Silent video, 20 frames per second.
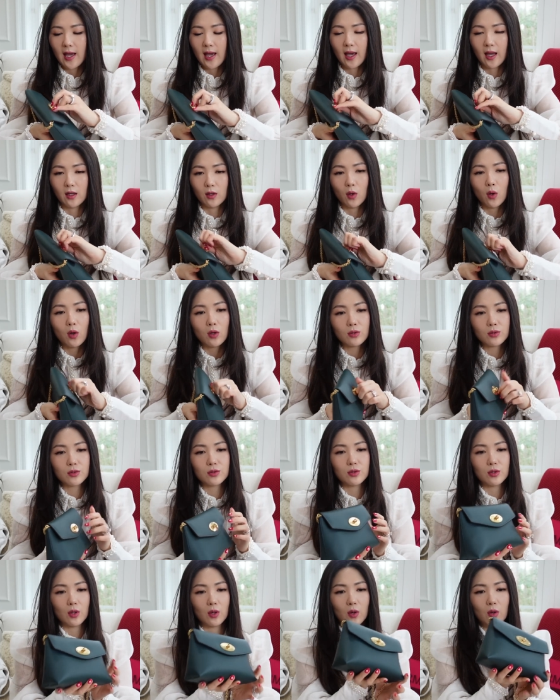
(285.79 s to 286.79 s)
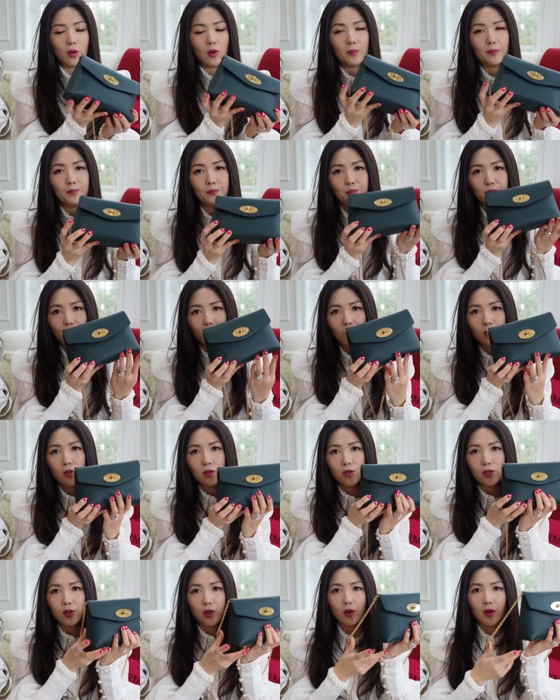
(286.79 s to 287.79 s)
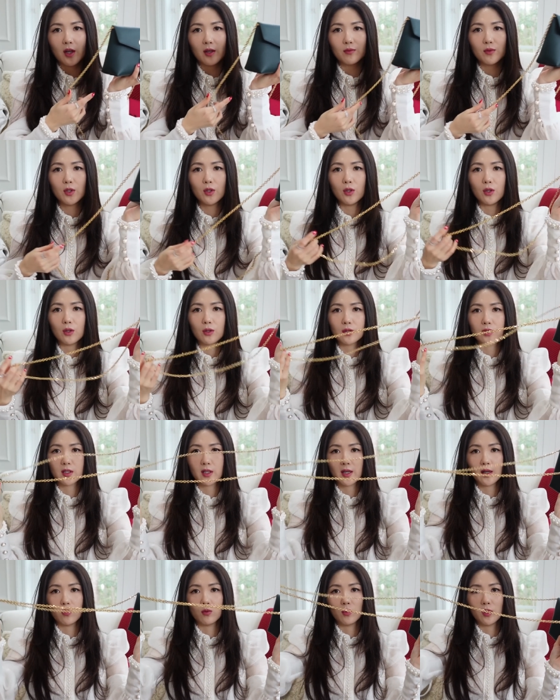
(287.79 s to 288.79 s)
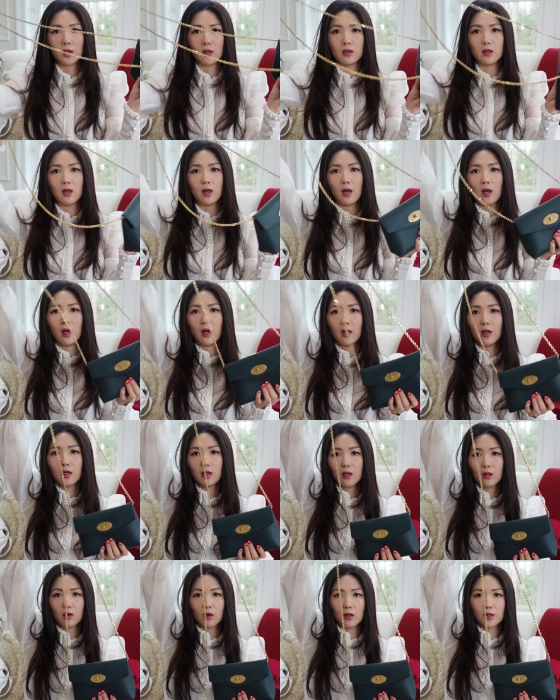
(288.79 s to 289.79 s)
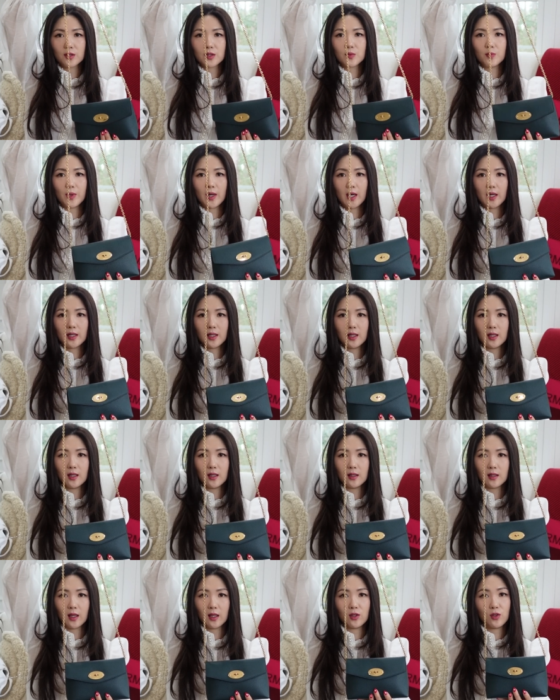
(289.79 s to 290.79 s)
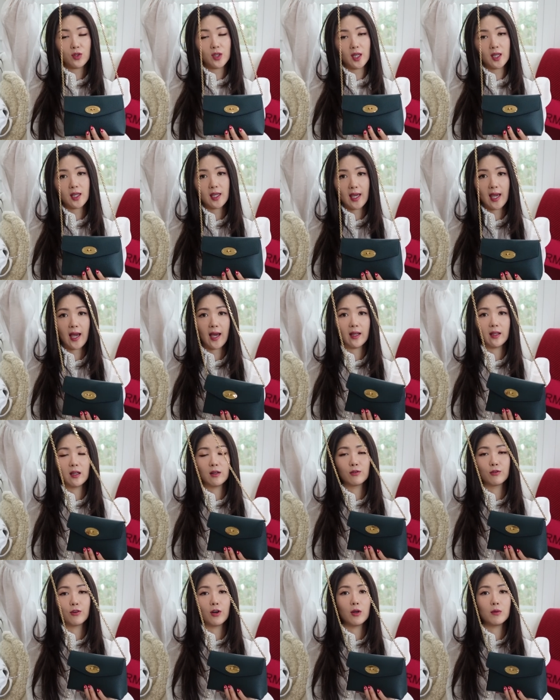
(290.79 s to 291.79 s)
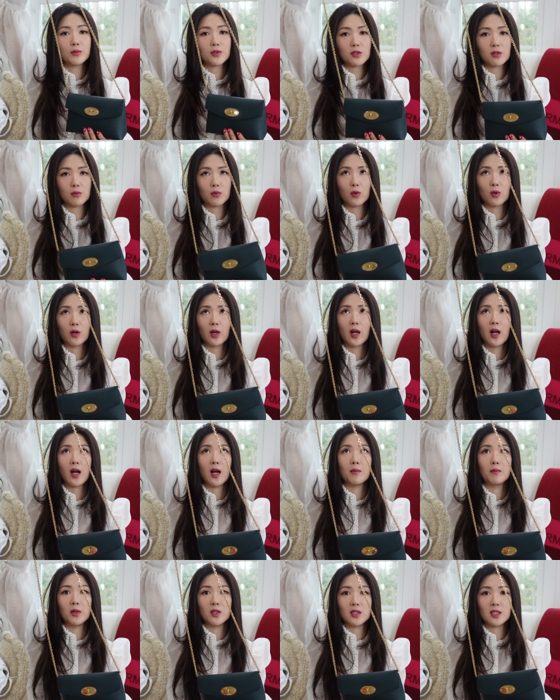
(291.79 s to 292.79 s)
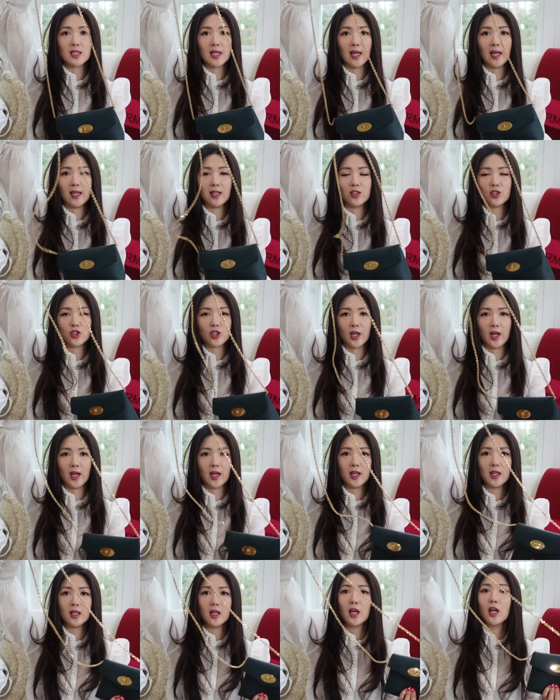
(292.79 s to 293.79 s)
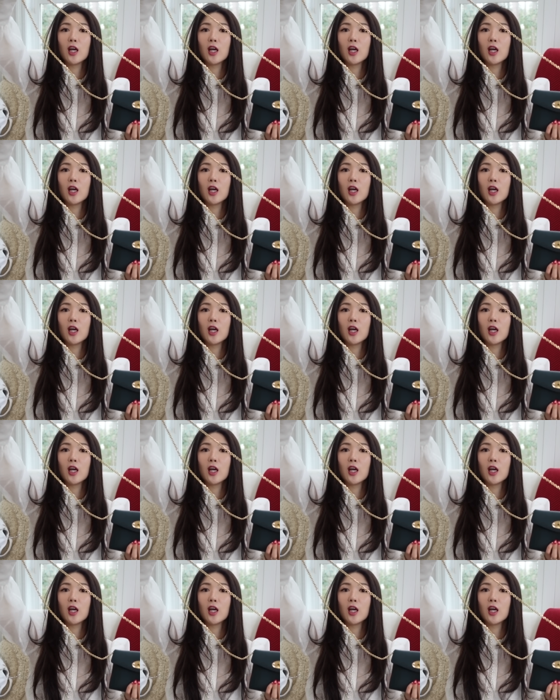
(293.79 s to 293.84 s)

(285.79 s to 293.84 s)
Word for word: And also you don't have to use it with the crossbody that you can get from Samorga Montaigne chain.